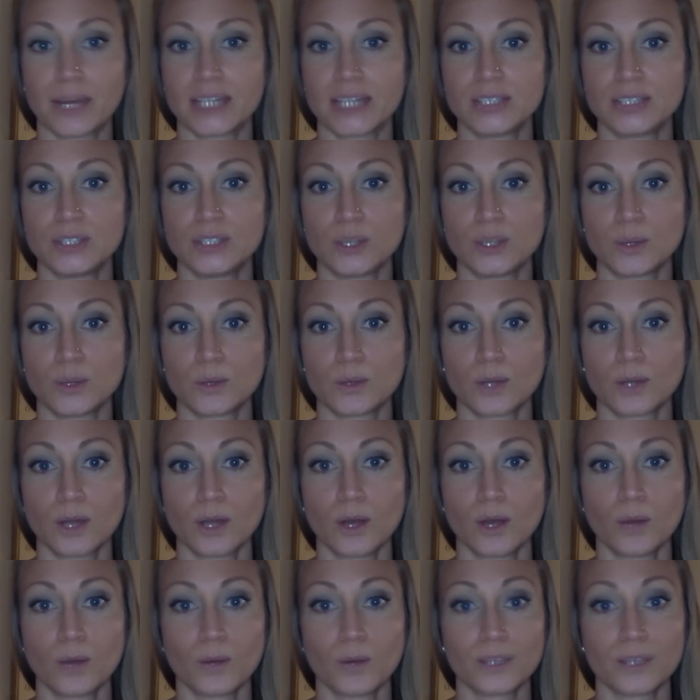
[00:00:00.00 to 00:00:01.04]
I don't
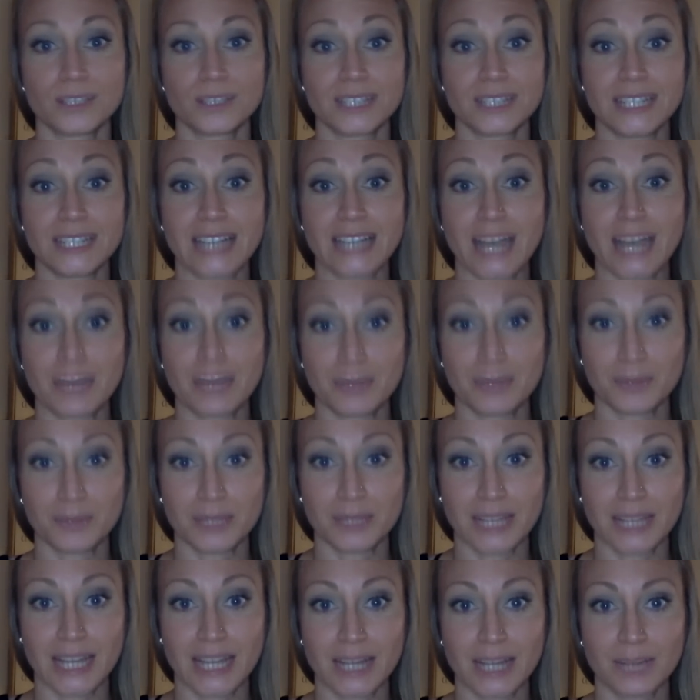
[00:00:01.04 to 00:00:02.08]
want to not be
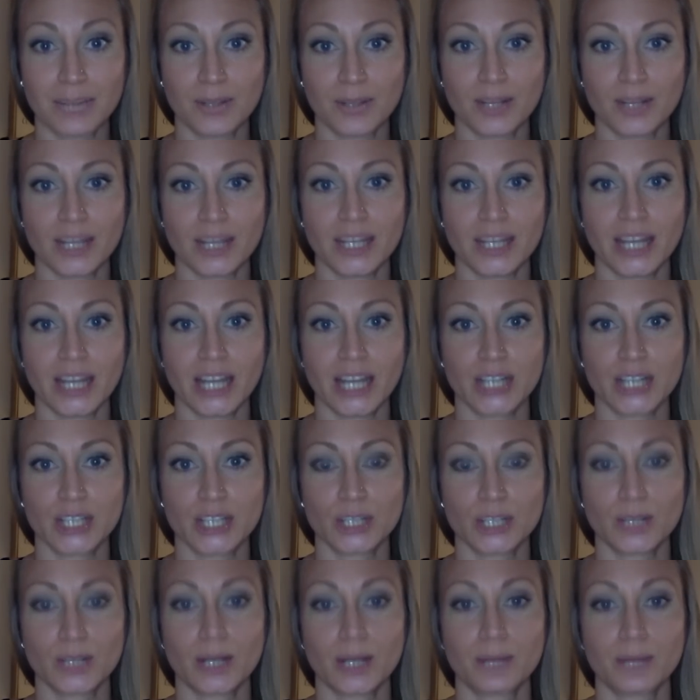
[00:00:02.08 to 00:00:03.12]
reliable and not
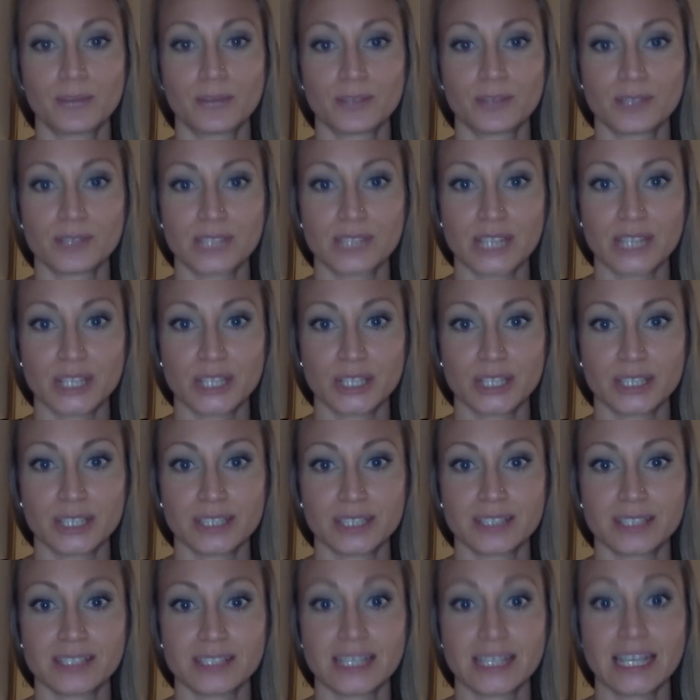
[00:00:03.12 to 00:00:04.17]
show up for
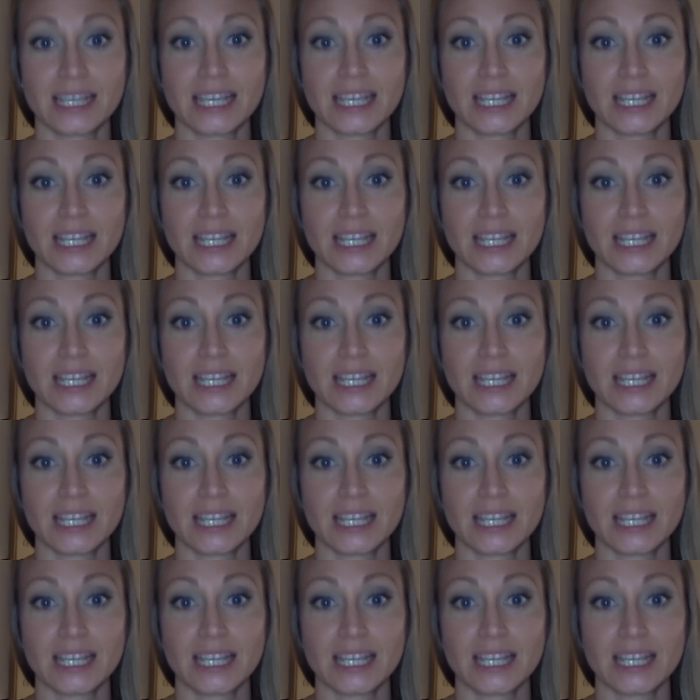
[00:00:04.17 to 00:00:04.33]
sessions.